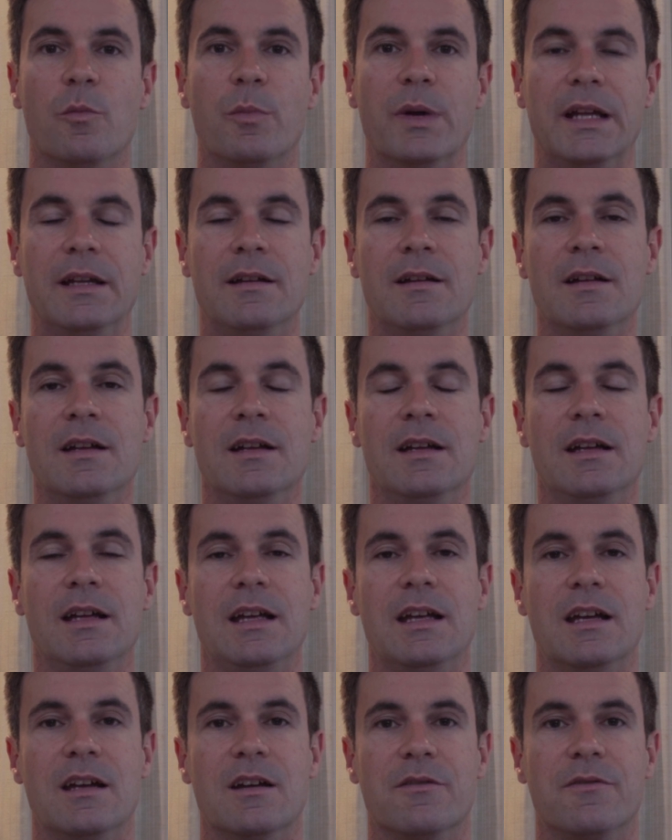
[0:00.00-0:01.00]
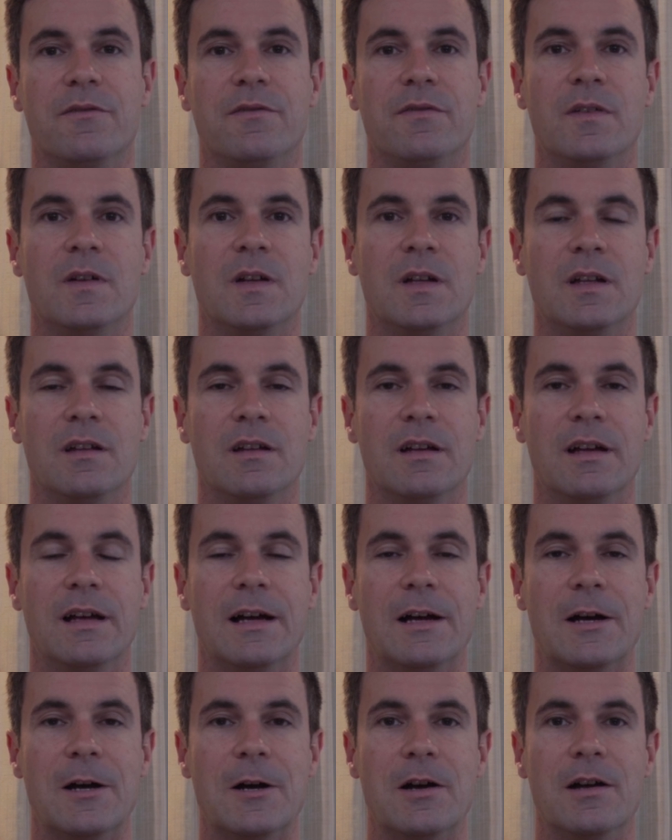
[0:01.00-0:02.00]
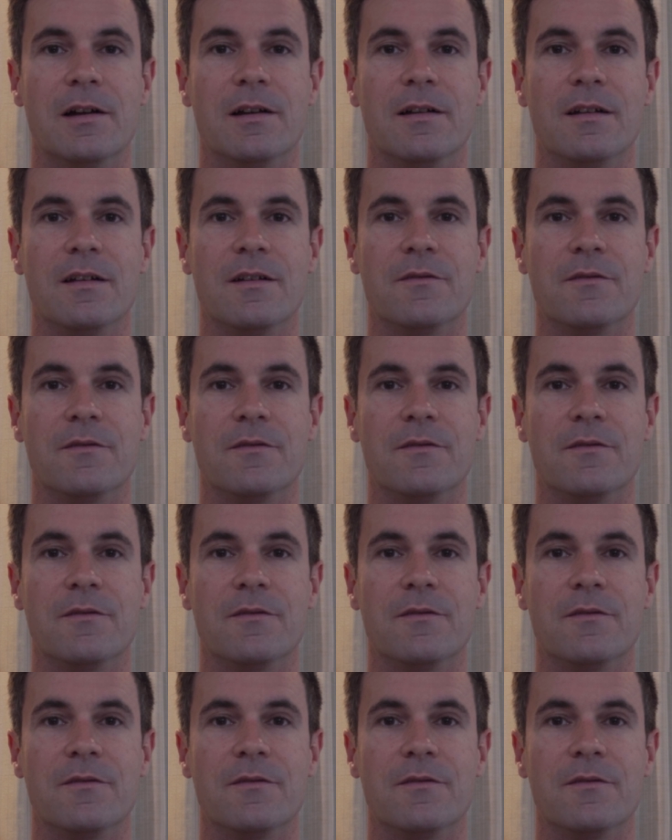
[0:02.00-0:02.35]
bit if uh,